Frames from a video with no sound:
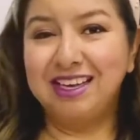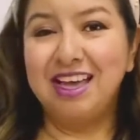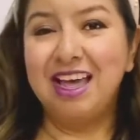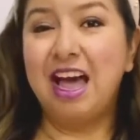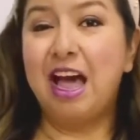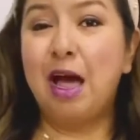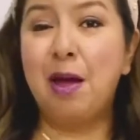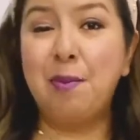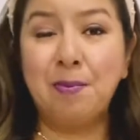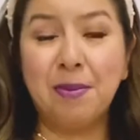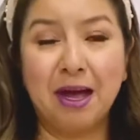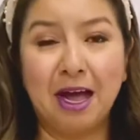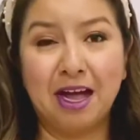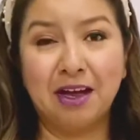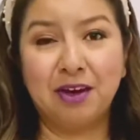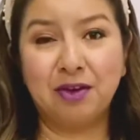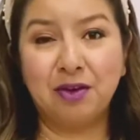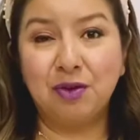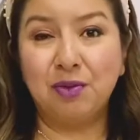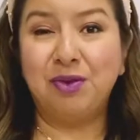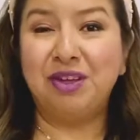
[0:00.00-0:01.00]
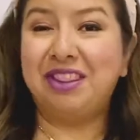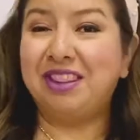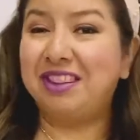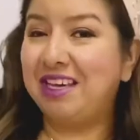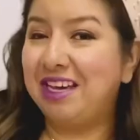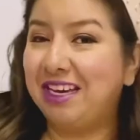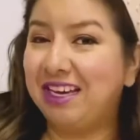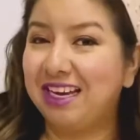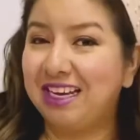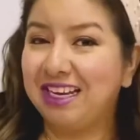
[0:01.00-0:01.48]
I'm Caro with
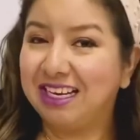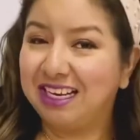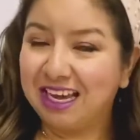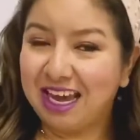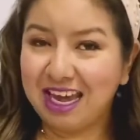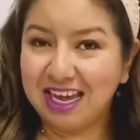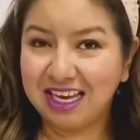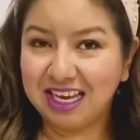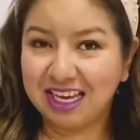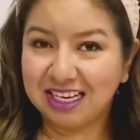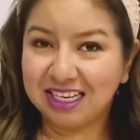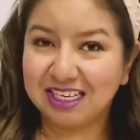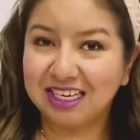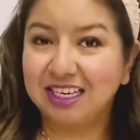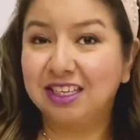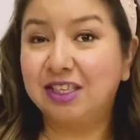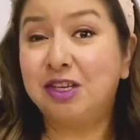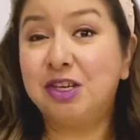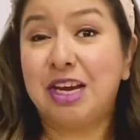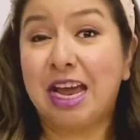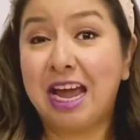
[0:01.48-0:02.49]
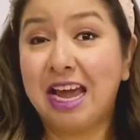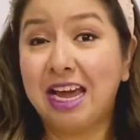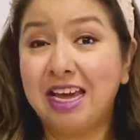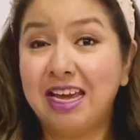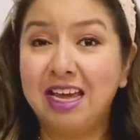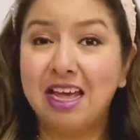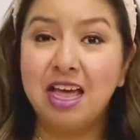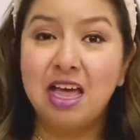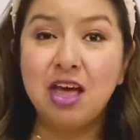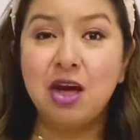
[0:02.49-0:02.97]
Think It, Cake It. Today,
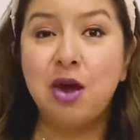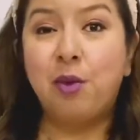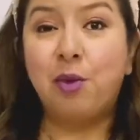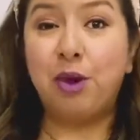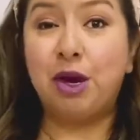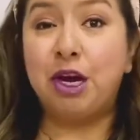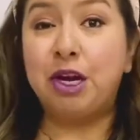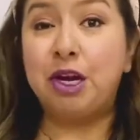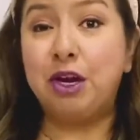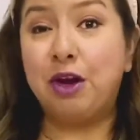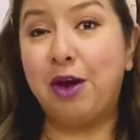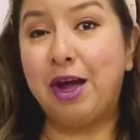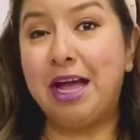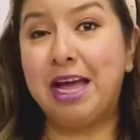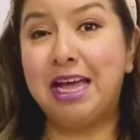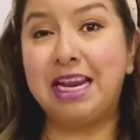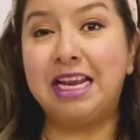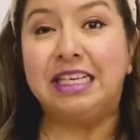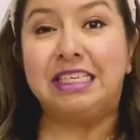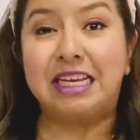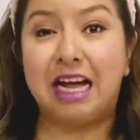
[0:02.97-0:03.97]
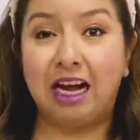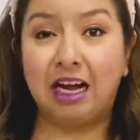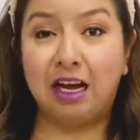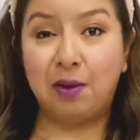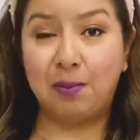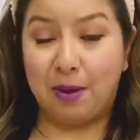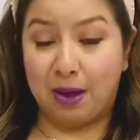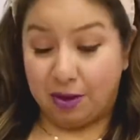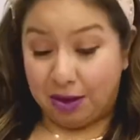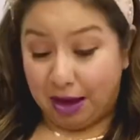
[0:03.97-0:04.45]
I'm gonna go ahead and talk
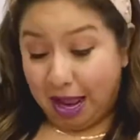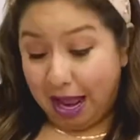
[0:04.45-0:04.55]
about